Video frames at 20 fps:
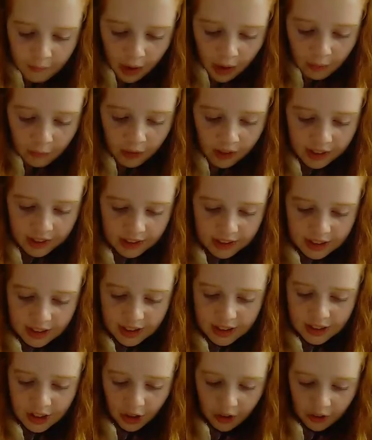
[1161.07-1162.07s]
My one's
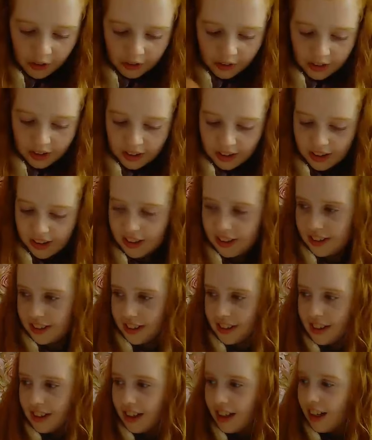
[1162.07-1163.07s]
so good.
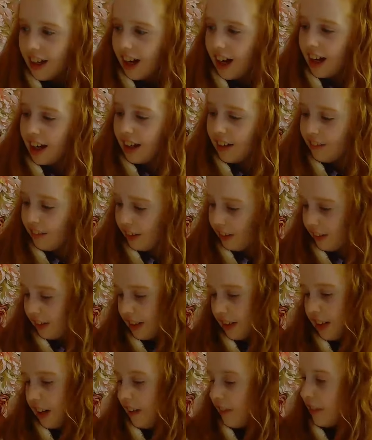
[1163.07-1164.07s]
I love how,
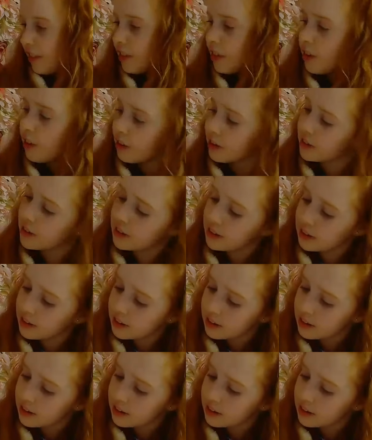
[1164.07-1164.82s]
oh. can I feel yours?